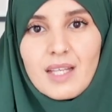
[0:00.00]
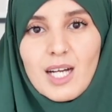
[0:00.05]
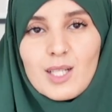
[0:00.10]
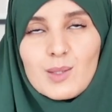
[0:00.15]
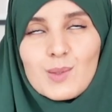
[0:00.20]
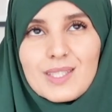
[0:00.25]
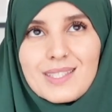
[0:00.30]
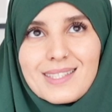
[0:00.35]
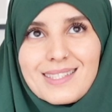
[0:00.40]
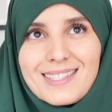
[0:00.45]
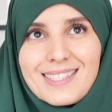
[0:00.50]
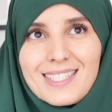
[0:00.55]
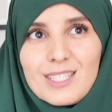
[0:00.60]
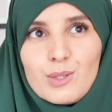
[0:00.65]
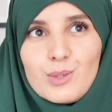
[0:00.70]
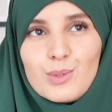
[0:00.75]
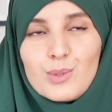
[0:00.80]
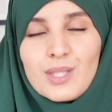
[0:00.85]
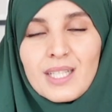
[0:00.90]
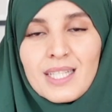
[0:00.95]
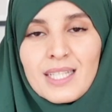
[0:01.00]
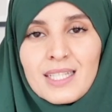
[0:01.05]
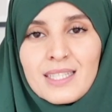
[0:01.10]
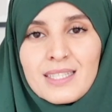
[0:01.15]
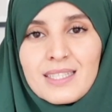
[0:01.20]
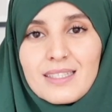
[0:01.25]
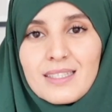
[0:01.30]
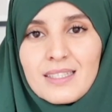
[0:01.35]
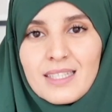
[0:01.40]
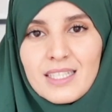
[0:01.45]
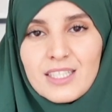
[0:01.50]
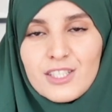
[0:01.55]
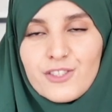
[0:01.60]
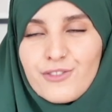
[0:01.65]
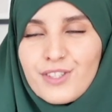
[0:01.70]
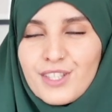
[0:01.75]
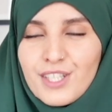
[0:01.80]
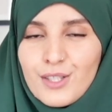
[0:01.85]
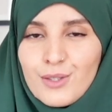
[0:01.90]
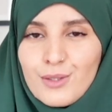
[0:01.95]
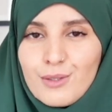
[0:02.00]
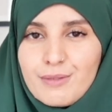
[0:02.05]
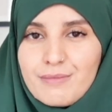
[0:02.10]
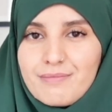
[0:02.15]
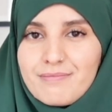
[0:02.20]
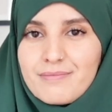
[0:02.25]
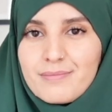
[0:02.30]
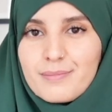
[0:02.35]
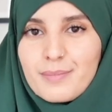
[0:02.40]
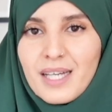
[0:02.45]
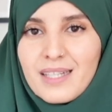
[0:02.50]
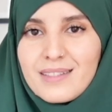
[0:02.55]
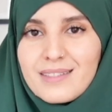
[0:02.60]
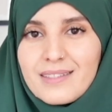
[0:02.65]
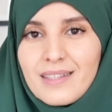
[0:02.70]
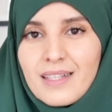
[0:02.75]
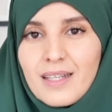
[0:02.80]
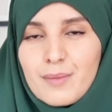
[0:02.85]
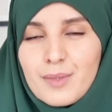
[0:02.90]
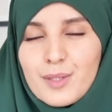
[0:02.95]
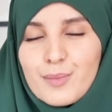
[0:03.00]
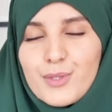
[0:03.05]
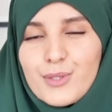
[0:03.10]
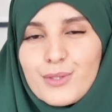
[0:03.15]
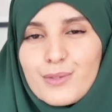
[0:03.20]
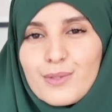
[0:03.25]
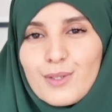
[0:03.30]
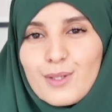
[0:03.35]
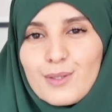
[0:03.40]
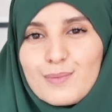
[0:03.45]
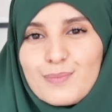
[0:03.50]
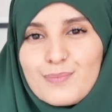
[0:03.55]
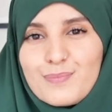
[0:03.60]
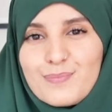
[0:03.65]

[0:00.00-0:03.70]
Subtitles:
I will see you in the next video. Ma salama, beautiful.